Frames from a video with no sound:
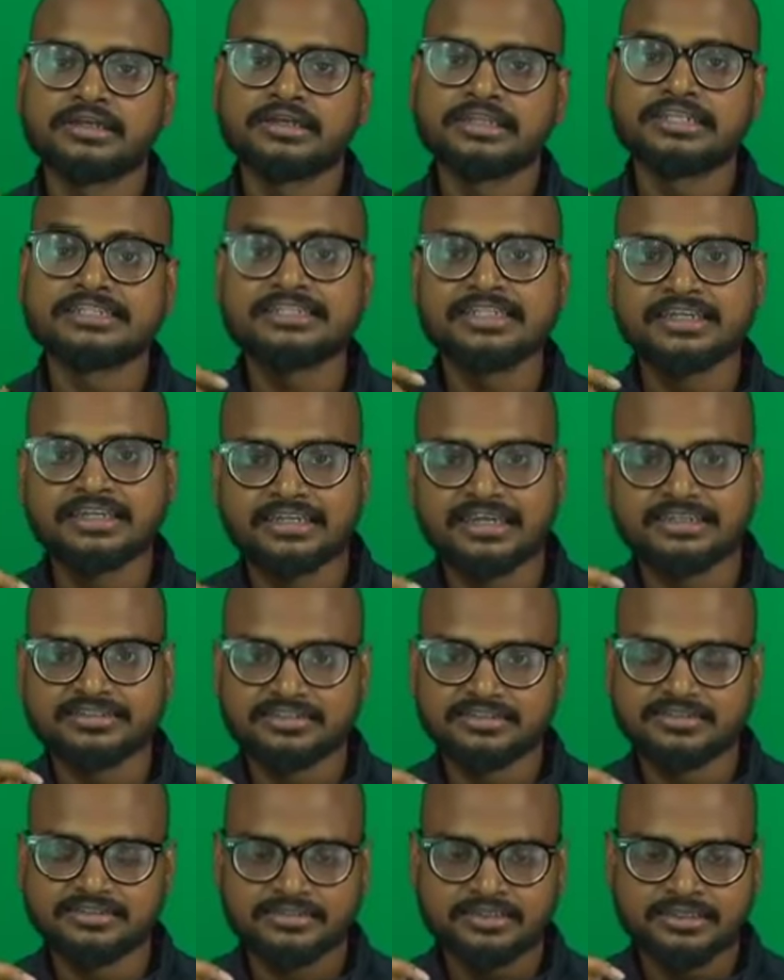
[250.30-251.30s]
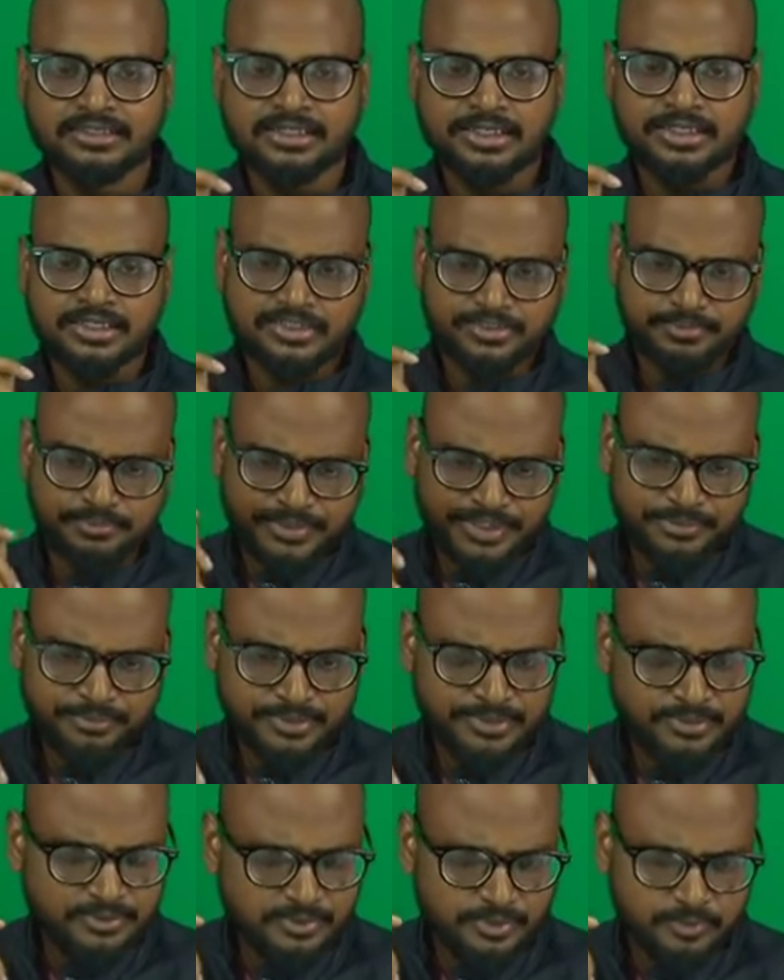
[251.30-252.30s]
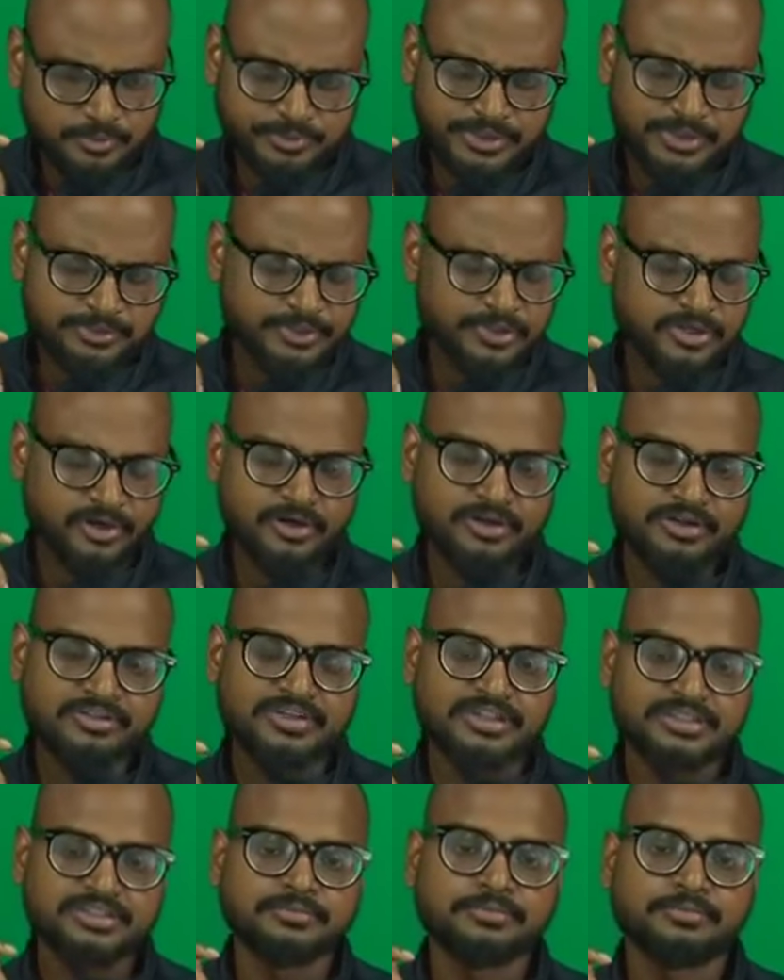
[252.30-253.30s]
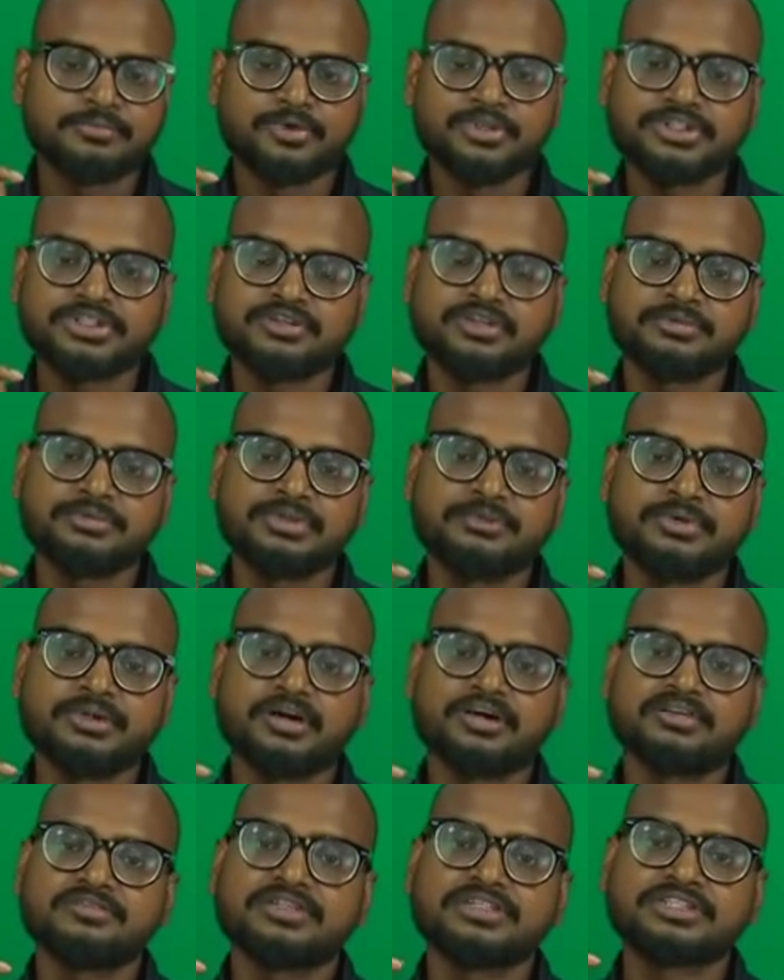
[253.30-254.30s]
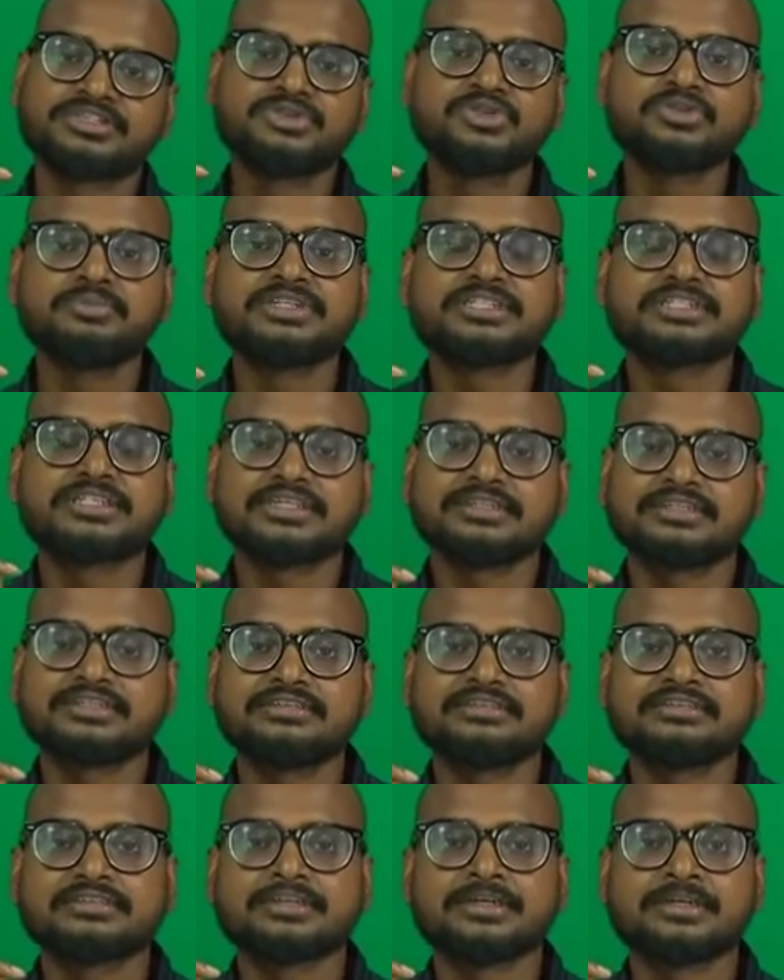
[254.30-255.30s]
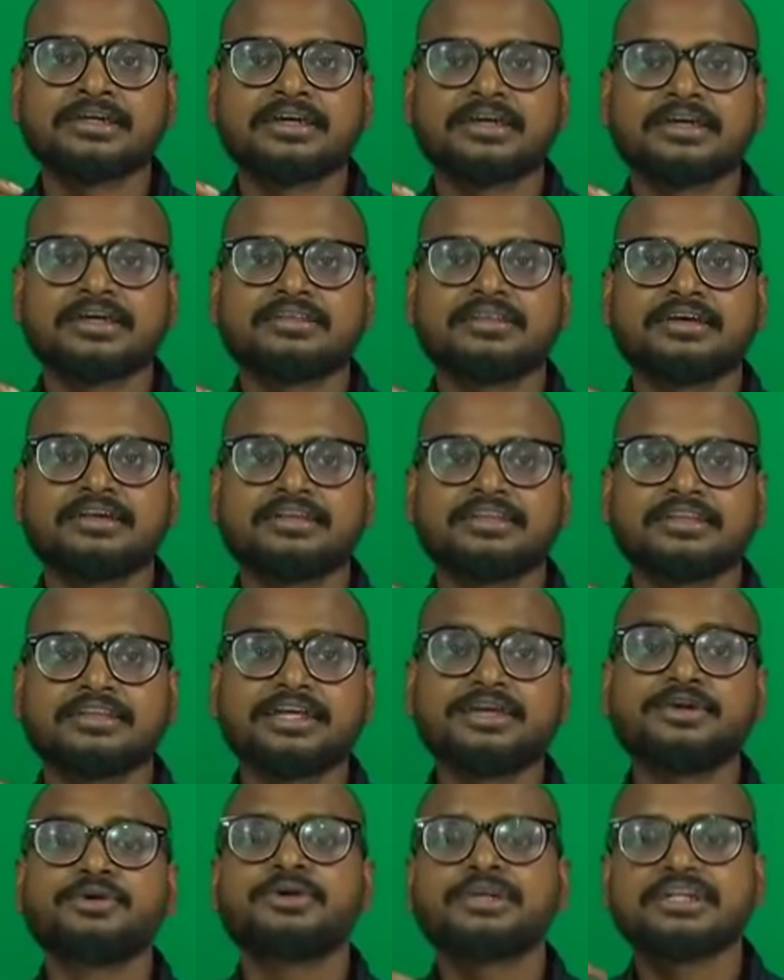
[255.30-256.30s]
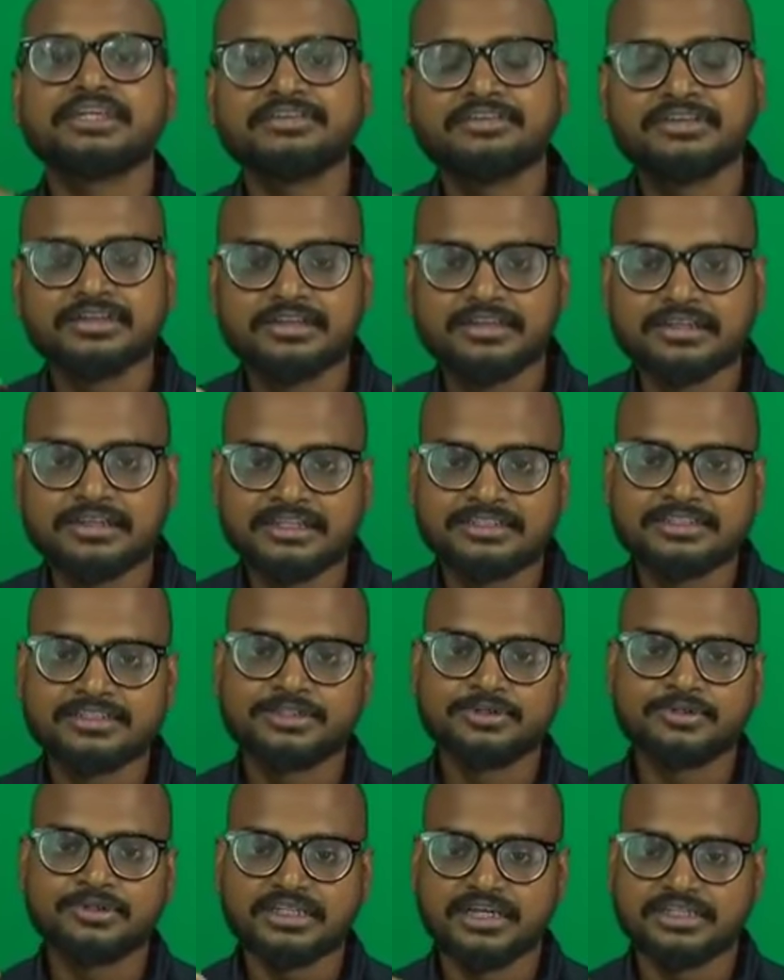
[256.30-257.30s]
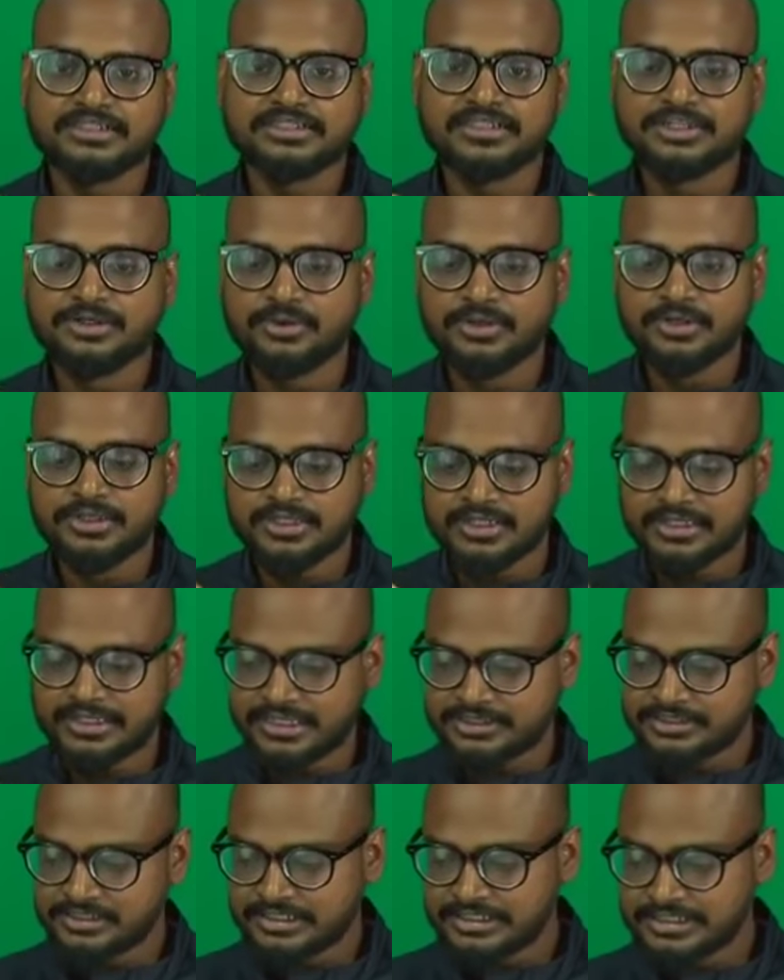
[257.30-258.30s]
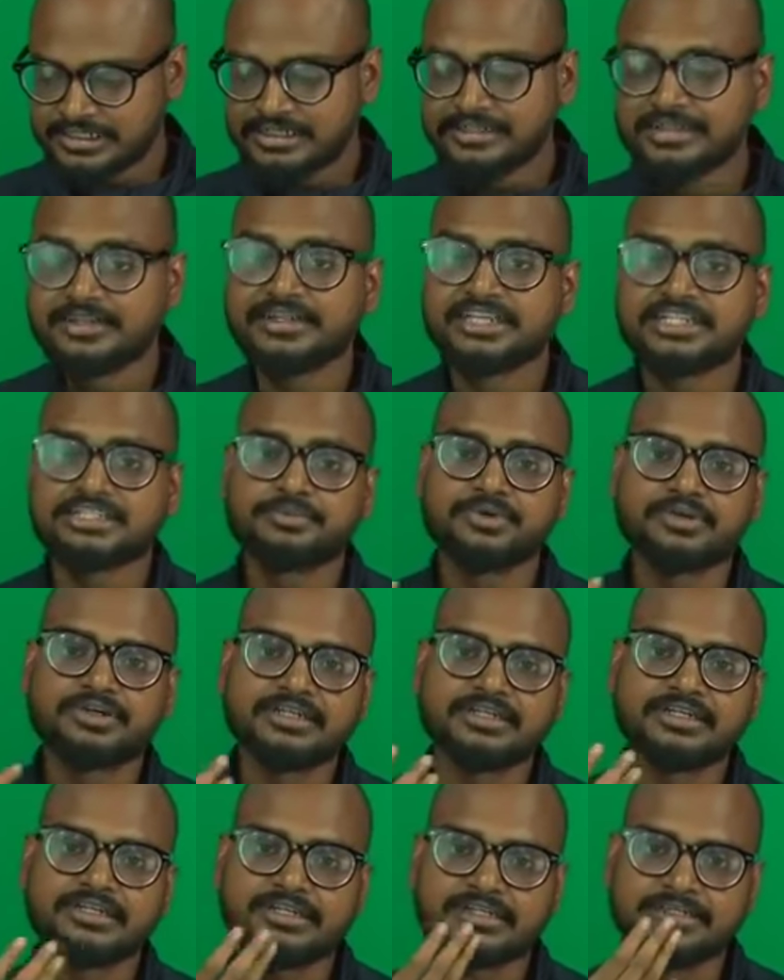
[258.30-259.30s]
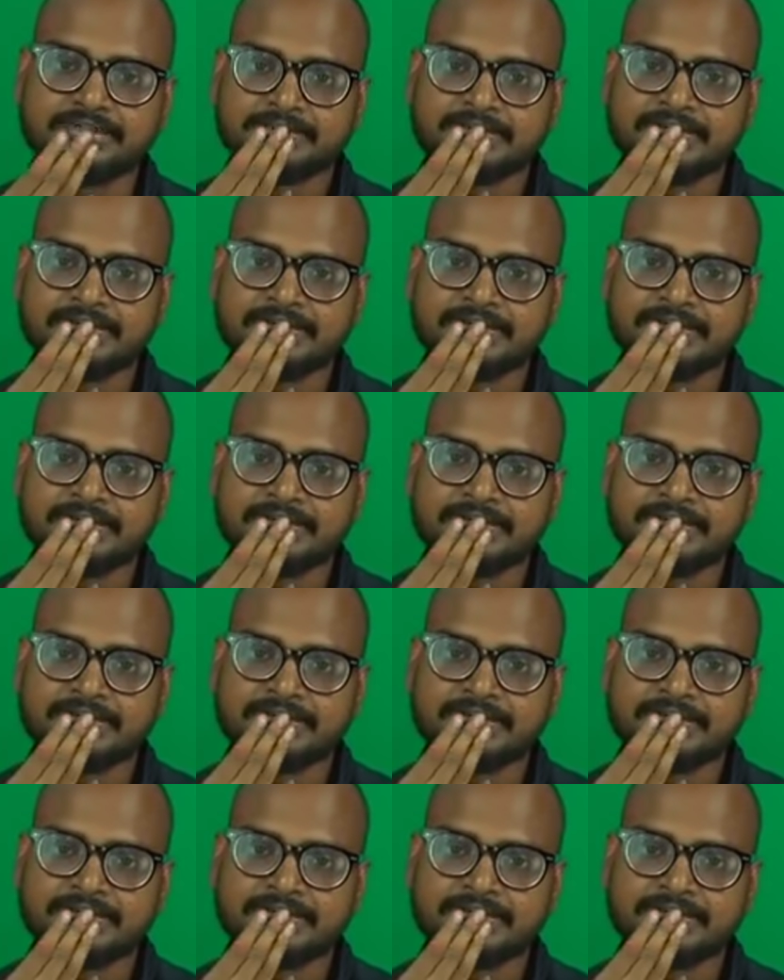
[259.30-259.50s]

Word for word: listening classes so people people always most of the people always do mistake is that they don't even listen to class, they don't actually read the textbook clearly.